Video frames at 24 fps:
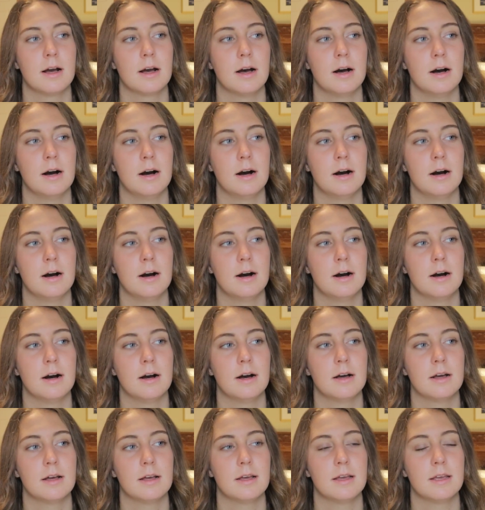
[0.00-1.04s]
Uh,
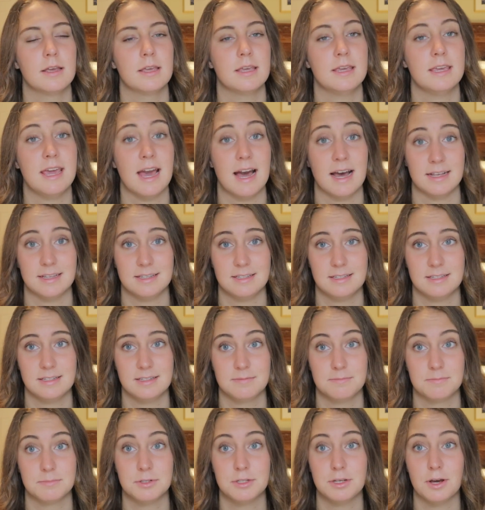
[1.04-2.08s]
yes.
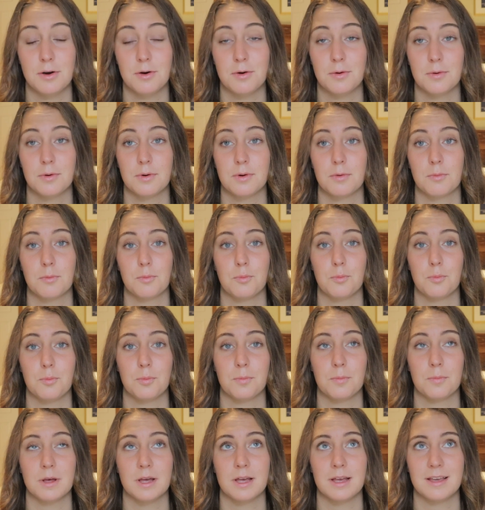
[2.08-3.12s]
So,
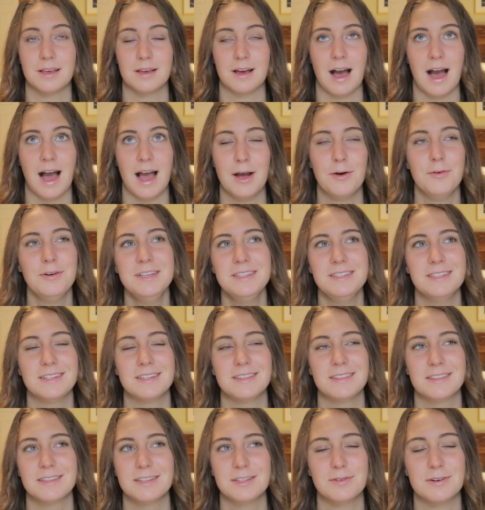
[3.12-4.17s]
I always,
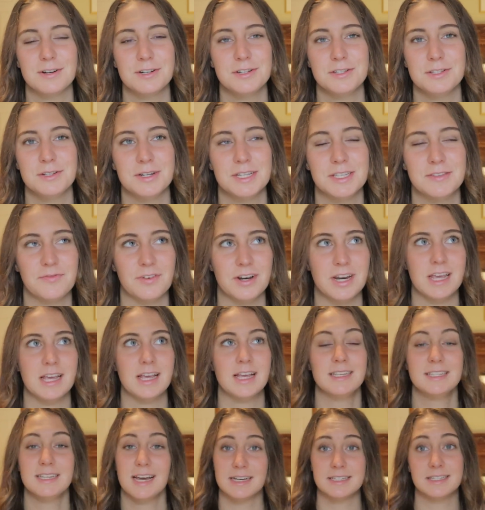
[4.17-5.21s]
this question's always funny,
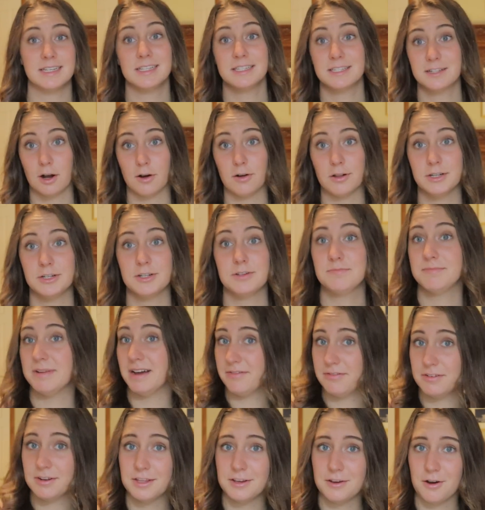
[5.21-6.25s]
because yes, it's college.
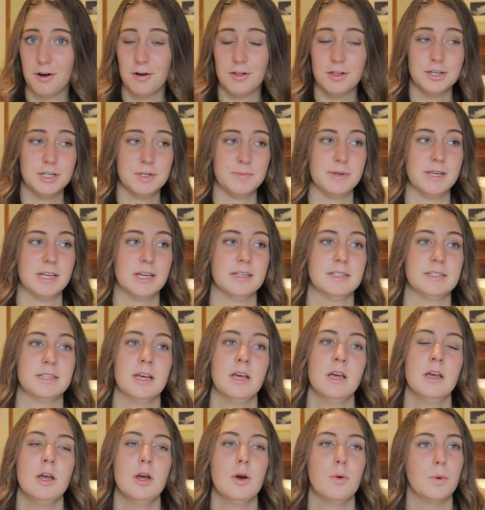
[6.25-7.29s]
Definitely college, because
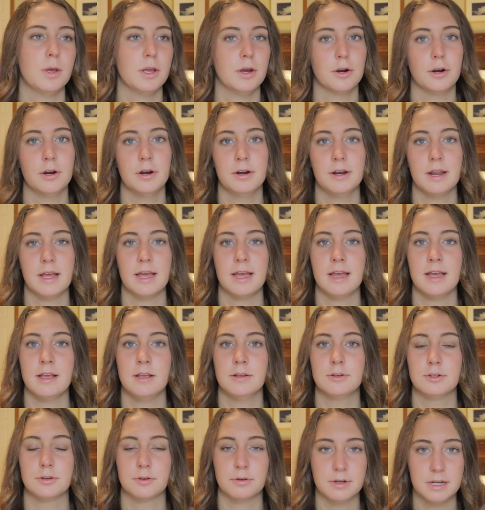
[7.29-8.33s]
we earn a
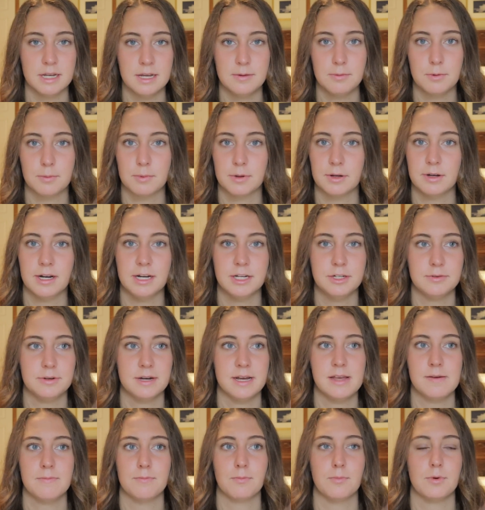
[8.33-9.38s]
degree when we
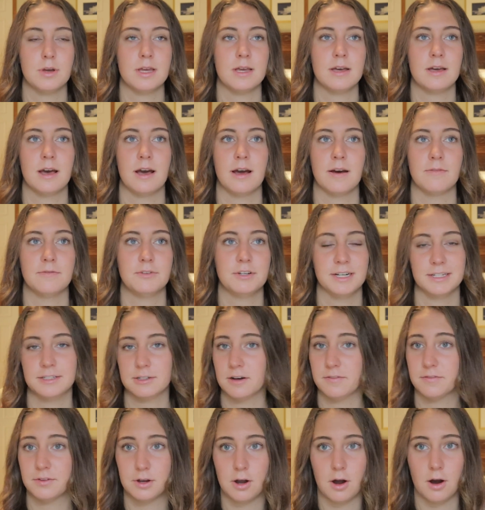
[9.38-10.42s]
graduate. We have checked
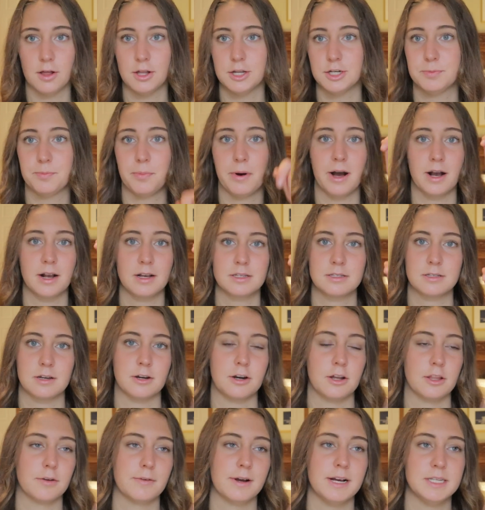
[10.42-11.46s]
off the college box on
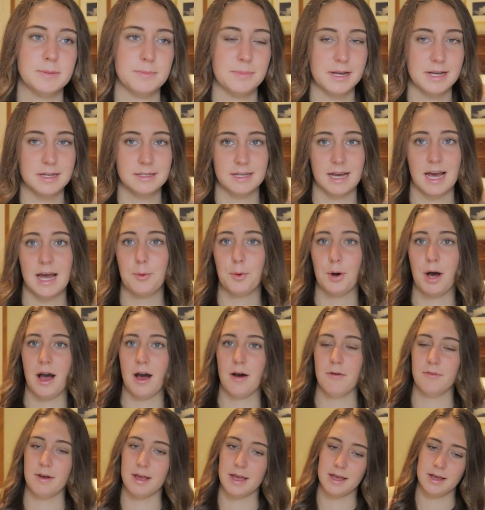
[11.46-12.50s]
all the resumes. I will
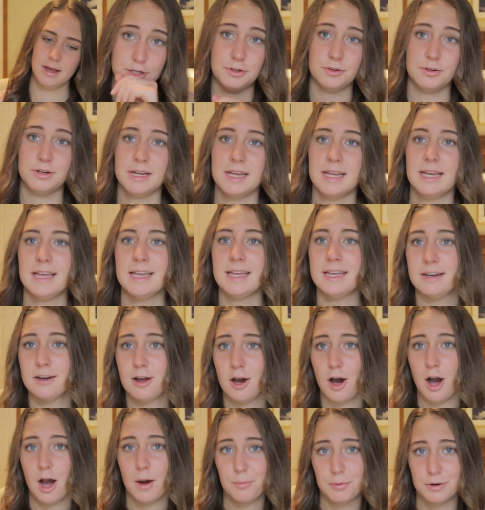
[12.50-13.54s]
have a degree in
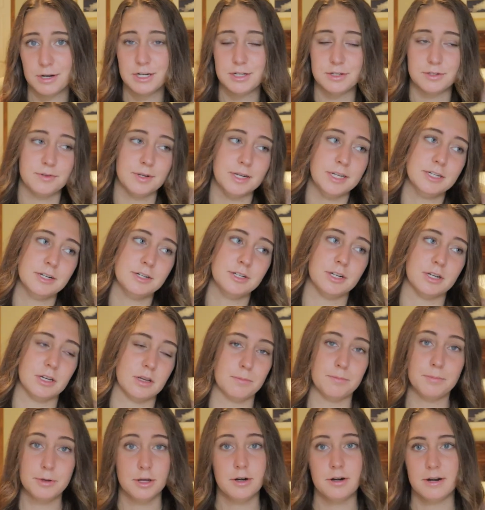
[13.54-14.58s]
operations research and
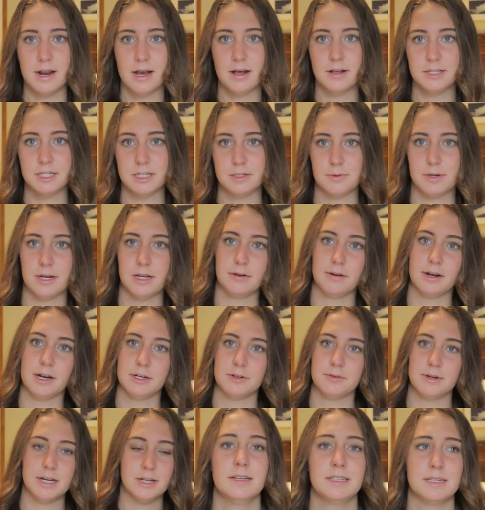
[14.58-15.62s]
computer analysis when I
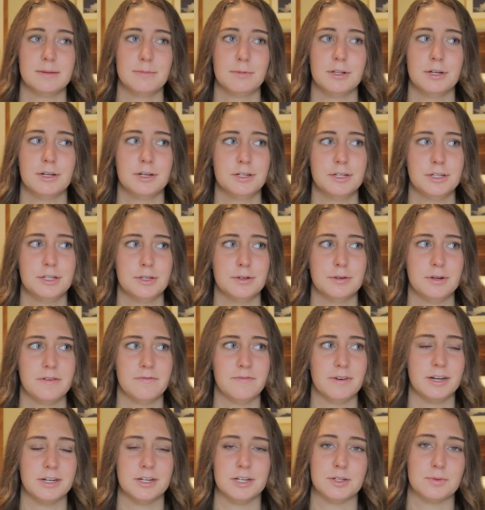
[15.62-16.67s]
graduate, similar to if
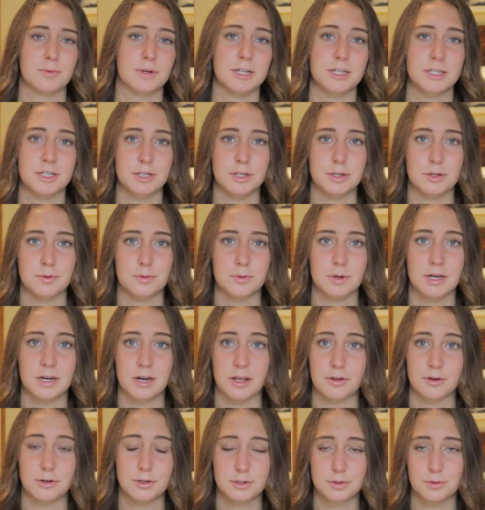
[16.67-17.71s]
I just went to
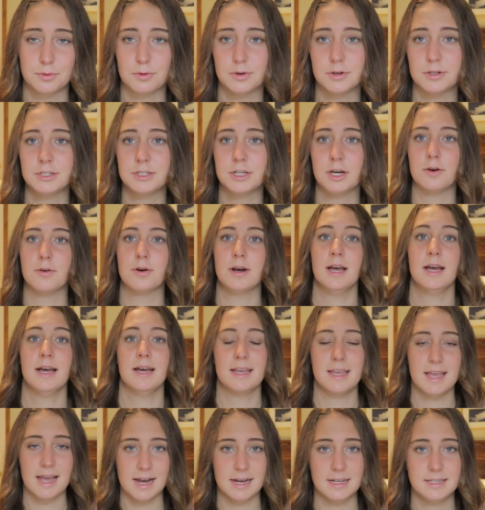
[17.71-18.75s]
another school. So,
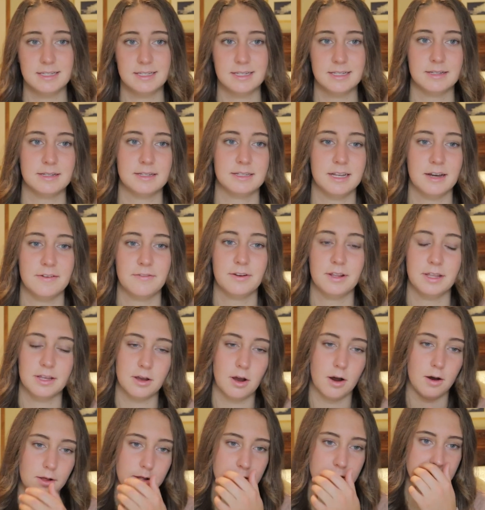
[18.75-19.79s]
yes, definitely
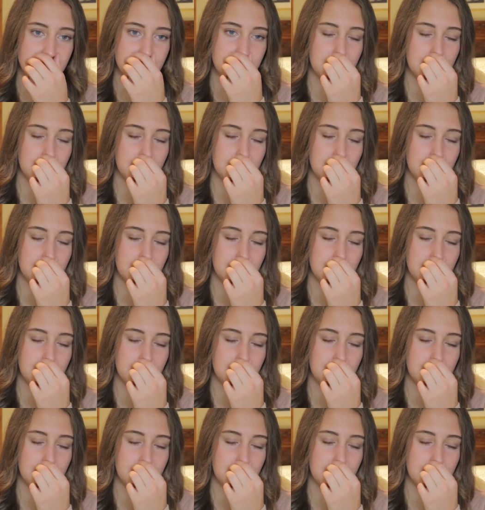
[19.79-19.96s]
college.